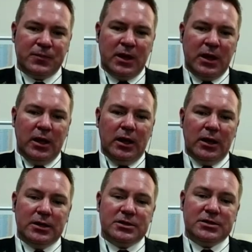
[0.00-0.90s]

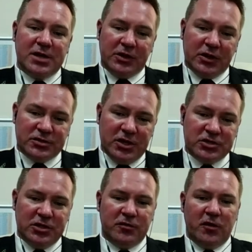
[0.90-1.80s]
sanitization of
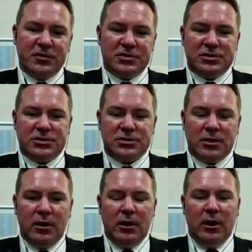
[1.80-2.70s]
offices
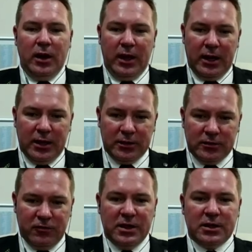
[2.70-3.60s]
and
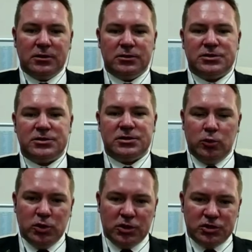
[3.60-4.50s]
vehicles and
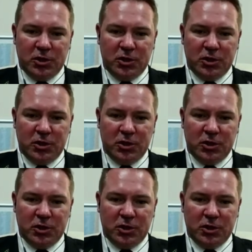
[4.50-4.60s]
workshops.